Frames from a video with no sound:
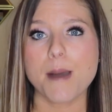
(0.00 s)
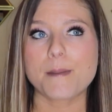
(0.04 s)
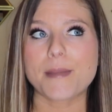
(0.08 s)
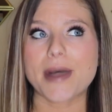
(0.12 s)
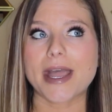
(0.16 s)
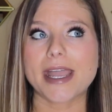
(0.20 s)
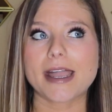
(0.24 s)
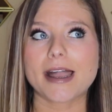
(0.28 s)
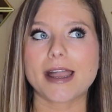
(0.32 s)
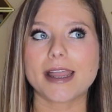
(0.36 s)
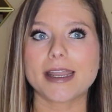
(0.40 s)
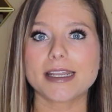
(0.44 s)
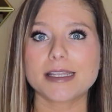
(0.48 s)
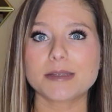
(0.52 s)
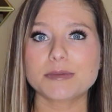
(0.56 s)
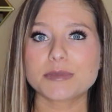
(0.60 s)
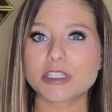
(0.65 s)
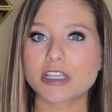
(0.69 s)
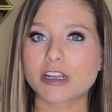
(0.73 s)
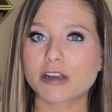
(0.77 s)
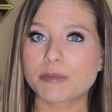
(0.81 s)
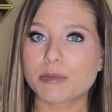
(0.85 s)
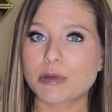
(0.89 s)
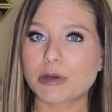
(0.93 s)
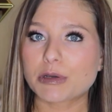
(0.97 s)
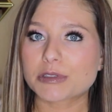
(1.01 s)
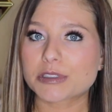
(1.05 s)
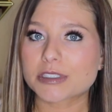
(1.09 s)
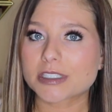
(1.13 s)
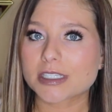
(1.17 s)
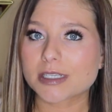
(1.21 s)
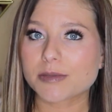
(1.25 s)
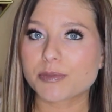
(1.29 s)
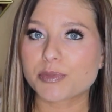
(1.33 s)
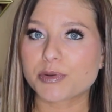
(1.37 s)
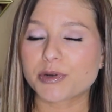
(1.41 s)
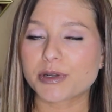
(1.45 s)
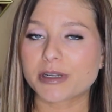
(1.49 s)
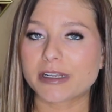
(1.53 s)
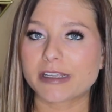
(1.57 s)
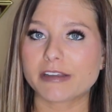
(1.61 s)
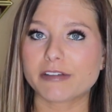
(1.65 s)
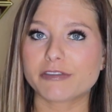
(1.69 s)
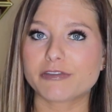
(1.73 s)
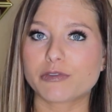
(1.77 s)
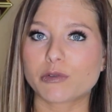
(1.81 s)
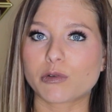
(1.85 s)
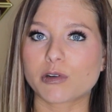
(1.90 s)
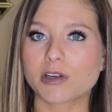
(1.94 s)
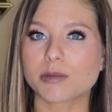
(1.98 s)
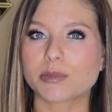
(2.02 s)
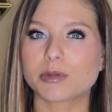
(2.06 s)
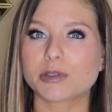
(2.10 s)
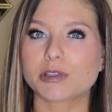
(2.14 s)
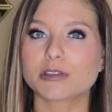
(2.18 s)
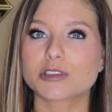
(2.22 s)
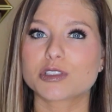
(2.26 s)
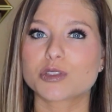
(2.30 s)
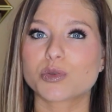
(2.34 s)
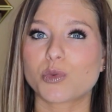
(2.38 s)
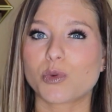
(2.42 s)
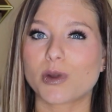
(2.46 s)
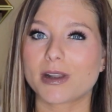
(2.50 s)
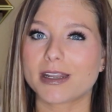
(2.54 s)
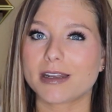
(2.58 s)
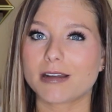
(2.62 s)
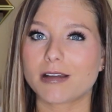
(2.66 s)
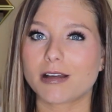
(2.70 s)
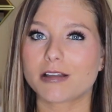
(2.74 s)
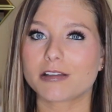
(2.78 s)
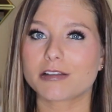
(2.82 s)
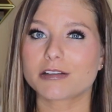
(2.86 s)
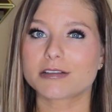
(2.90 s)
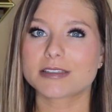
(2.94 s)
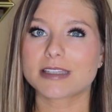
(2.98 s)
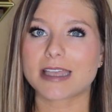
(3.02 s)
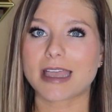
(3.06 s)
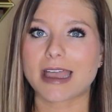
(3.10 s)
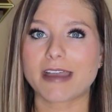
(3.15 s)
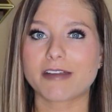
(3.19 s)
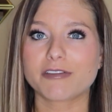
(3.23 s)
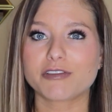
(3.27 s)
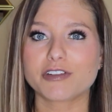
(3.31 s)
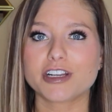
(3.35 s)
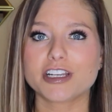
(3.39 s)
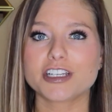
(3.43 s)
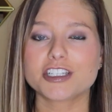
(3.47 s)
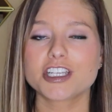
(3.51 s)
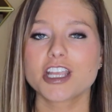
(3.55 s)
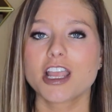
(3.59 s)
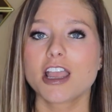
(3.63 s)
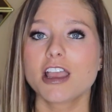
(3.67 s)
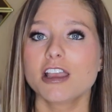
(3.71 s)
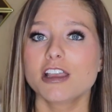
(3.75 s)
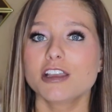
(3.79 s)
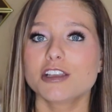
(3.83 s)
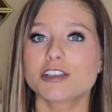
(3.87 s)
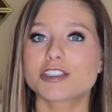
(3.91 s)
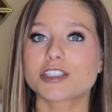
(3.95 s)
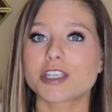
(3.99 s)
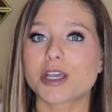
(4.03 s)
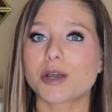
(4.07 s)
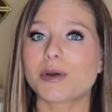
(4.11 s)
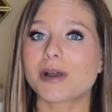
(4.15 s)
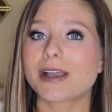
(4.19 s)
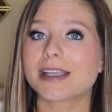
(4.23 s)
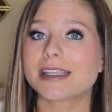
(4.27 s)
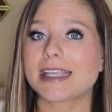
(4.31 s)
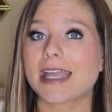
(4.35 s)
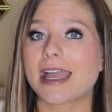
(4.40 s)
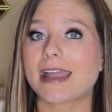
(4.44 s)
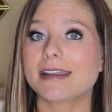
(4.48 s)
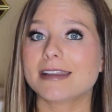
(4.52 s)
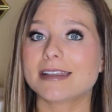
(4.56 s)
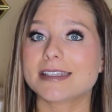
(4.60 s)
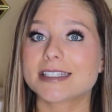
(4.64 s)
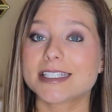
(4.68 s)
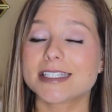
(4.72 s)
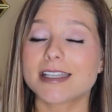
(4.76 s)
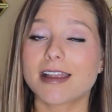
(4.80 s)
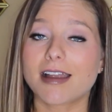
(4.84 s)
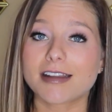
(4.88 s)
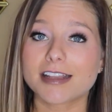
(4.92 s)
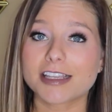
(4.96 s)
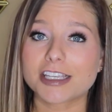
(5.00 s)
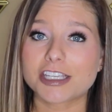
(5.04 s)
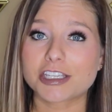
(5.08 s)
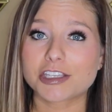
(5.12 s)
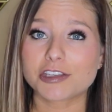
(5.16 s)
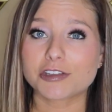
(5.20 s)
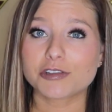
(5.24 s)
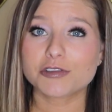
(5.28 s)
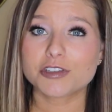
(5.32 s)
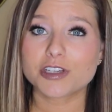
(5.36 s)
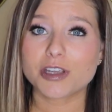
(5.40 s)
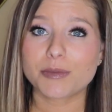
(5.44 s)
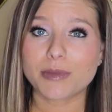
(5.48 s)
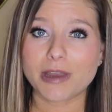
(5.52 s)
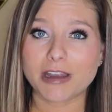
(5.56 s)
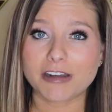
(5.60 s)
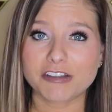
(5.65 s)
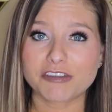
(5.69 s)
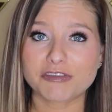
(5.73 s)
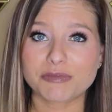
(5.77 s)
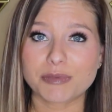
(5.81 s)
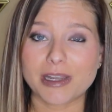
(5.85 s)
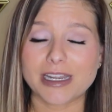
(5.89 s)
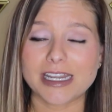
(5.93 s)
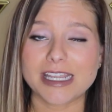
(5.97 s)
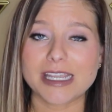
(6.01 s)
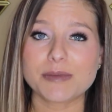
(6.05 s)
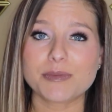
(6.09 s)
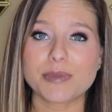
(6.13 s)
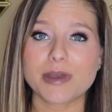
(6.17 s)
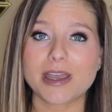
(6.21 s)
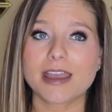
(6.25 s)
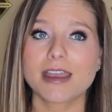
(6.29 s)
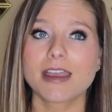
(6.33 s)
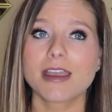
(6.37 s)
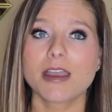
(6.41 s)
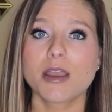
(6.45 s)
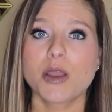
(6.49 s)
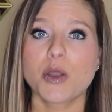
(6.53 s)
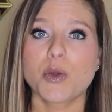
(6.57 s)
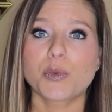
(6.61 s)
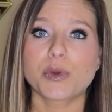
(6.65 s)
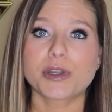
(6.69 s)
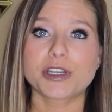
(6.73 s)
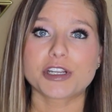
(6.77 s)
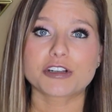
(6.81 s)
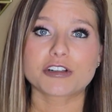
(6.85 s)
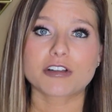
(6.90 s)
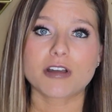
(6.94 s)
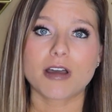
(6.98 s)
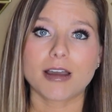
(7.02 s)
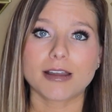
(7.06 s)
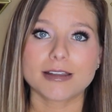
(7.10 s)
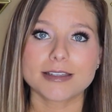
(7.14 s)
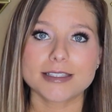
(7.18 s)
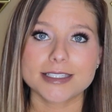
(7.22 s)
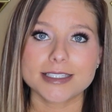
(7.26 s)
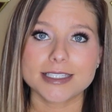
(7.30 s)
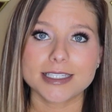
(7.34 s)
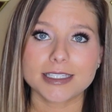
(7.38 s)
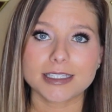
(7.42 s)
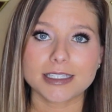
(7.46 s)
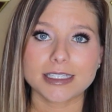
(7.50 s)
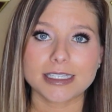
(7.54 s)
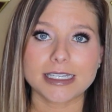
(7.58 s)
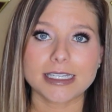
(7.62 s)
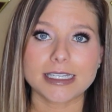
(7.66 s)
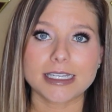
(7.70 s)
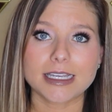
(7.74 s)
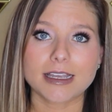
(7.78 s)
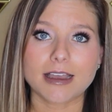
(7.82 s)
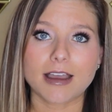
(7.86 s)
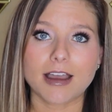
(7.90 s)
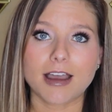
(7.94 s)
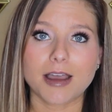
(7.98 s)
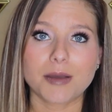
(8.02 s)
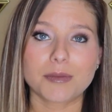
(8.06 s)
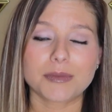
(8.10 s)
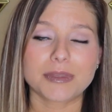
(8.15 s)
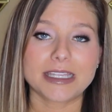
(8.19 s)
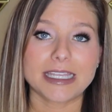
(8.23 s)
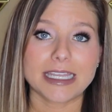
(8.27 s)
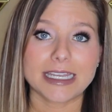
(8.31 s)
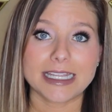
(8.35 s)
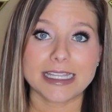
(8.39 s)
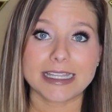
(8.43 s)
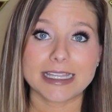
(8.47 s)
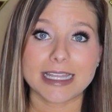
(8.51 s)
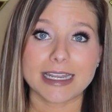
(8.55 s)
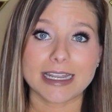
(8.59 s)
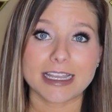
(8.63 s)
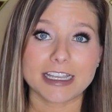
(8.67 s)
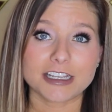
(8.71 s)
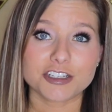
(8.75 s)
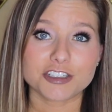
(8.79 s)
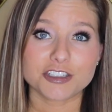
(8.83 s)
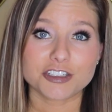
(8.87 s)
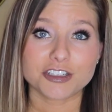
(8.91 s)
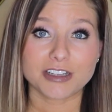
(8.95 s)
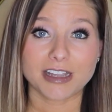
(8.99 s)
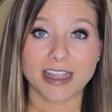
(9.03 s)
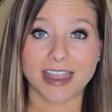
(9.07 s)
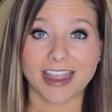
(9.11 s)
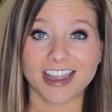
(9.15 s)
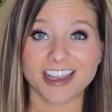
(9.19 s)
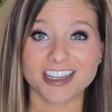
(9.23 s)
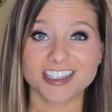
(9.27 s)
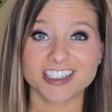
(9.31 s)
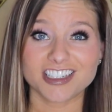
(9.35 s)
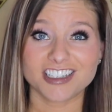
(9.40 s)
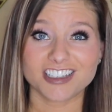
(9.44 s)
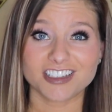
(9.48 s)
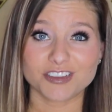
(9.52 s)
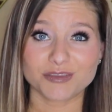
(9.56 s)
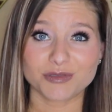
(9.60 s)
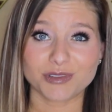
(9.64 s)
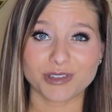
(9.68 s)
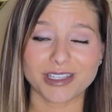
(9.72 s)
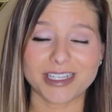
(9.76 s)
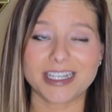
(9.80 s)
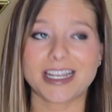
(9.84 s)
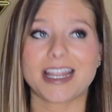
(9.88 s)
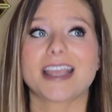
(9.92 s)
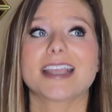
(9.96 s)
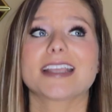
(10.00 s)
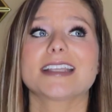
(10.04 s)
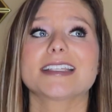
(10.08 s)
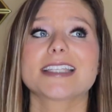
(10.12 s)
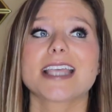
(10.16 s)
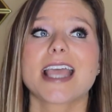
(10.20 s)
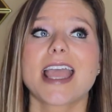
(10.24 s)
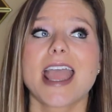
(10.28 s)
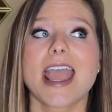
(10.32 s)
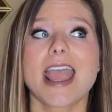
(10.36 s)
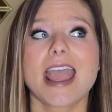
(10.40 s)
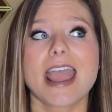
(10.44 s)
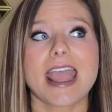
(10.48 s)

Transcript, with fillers: My items are mostly pretty affordable, $20 average. So again, it's not a huge amount of money, but when you're constantly getting that extra cash, it is really nice.